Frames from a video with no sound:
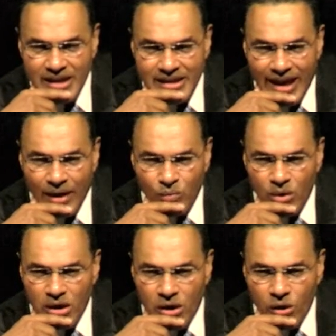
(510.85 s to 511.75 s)
that
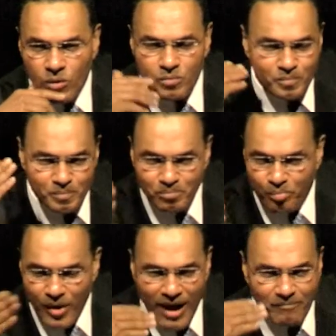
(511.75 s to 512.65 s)
will
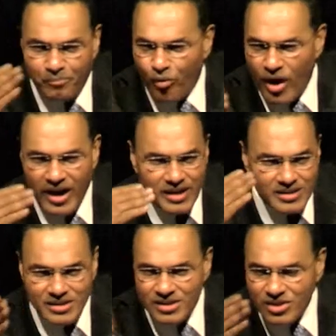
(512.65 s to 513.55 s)
have
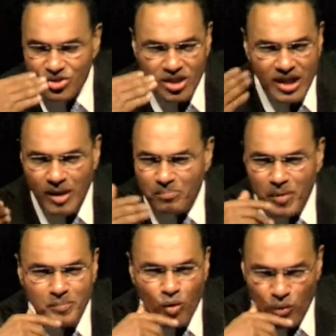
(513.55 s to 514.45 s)
breaks to keep
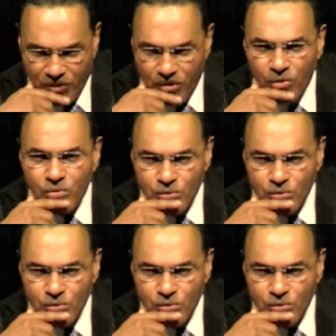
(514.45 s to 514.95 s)
people with you.